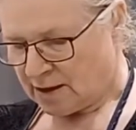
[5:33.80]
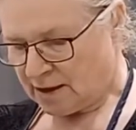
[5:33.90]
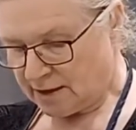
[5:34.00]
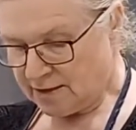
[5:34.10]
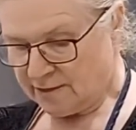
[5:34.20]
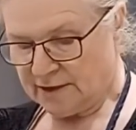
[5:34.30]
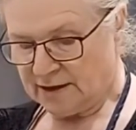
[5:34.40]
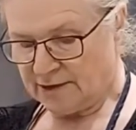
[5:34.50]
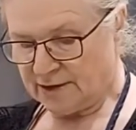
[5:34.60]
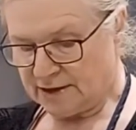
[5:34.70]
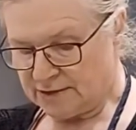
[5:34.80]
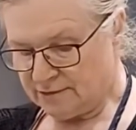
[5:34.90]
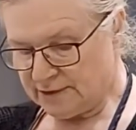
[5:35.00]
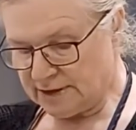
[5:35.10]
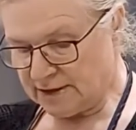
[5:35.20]
I, on the other hand,
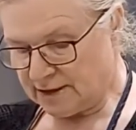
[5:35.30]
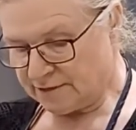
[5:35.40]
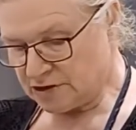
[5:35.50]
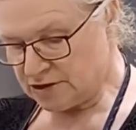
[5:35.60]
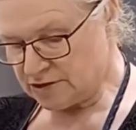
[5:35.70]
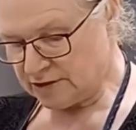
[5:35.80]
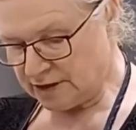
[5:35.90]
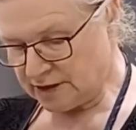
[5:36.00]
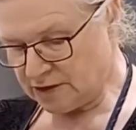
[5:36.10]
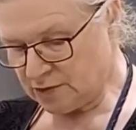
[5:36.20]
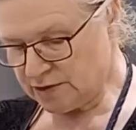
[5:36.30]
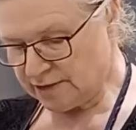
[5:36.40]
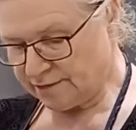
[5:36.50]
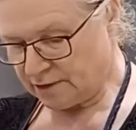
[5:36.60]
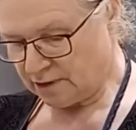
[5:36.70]
really love ginger and I use
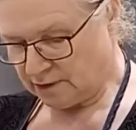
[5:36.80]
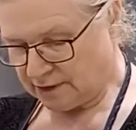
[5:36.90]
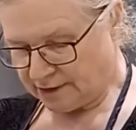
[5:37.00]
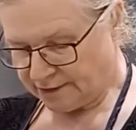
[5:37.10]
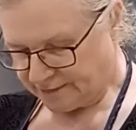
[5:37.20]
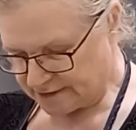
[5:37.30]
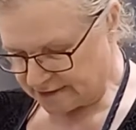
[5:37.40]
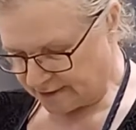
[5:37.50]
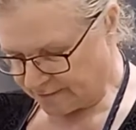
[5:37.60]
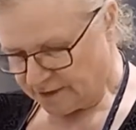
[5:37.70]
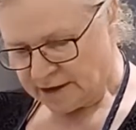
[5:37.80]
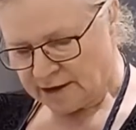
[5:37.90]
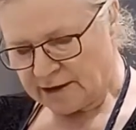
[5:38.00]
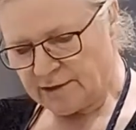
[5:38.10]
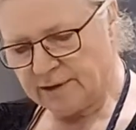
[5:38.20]
it for a lot of stuff.
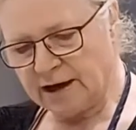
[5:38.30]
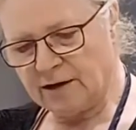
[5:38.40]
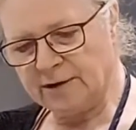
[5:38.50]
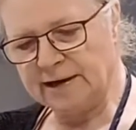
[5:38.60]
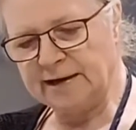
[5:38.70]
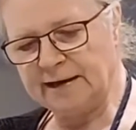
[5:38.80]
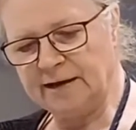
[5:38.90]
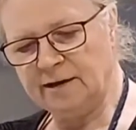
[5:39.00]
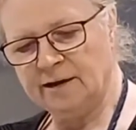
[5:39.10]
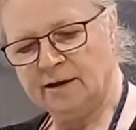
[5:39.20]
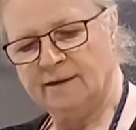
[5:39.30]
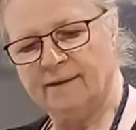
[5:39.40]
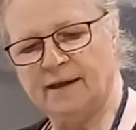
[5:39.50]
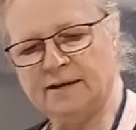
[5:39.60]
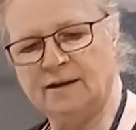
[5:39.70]
And look how clean
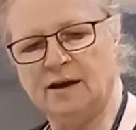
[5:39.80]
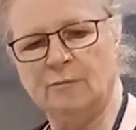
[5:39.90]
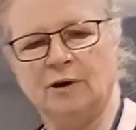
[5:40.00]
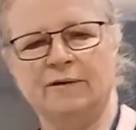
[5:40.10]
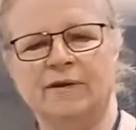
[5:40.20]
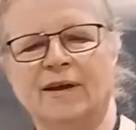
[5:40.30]
that came off.